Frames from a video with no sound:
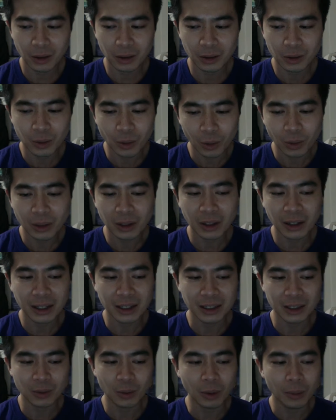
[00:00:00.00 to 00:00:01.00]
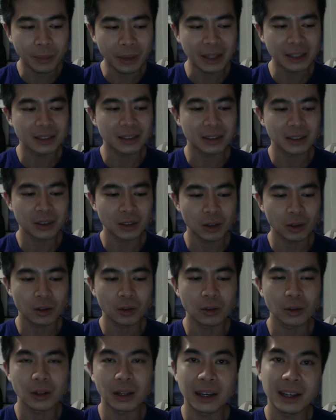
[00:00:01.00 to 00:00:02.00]
storyline is what makes it so
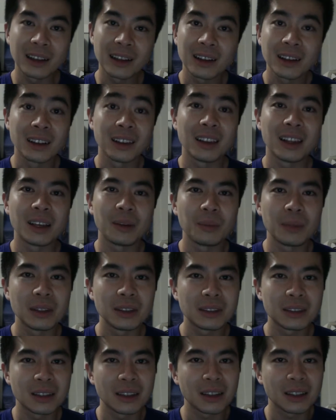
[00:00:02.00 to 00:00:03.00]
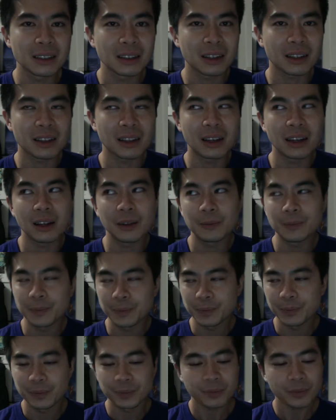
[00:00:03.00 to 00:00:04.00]
good. Like Les Mis and things like that.
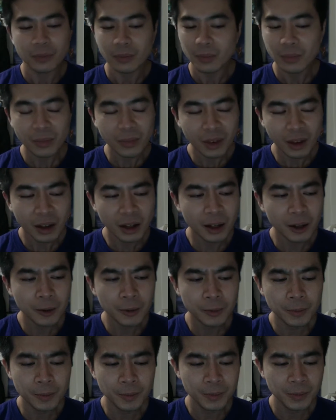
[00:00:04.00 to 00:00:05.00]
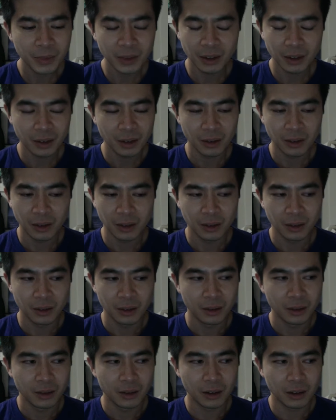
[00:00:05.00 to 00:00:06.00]
Um,
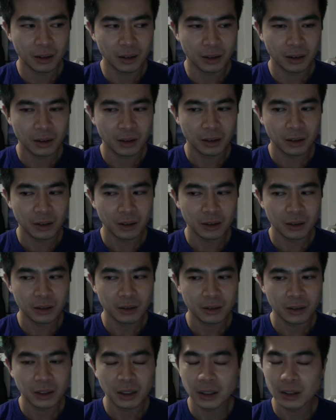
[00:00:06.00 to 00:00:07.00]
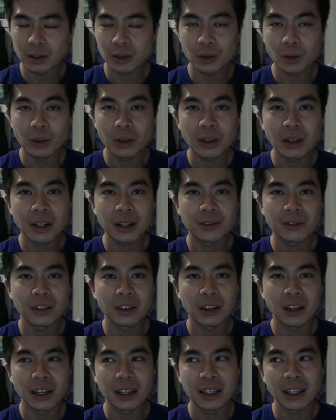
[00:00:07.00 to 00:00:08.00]
yeah, the storyline of
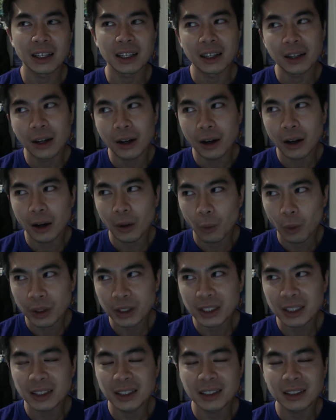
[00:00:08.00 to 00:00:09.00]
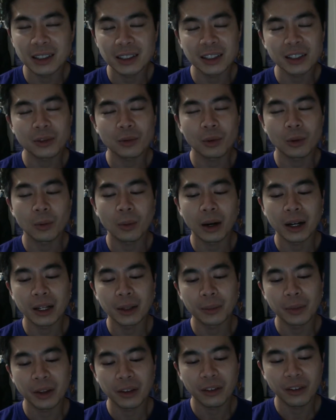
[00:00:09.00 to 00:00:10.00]
The Lion King. Watching this, it just
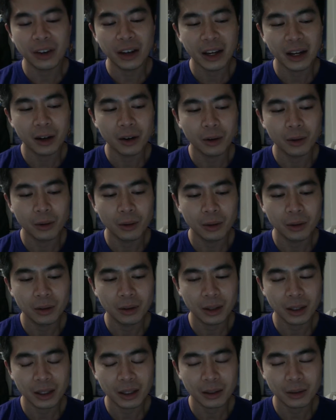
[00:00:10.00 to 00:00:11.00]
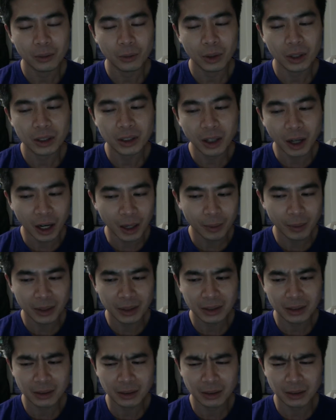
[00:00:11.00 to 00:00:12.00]
reminded me of how like what a
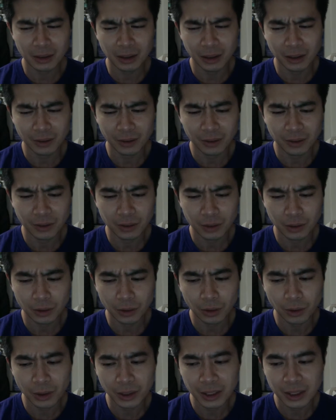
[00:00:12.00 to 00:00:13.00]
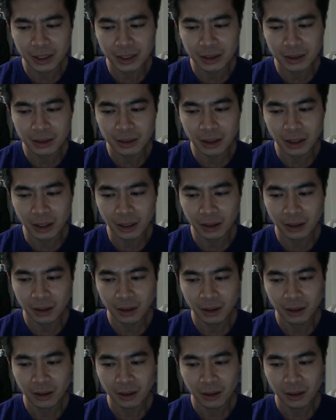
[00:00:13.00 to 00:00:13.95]
timeless kind of story it is. Like,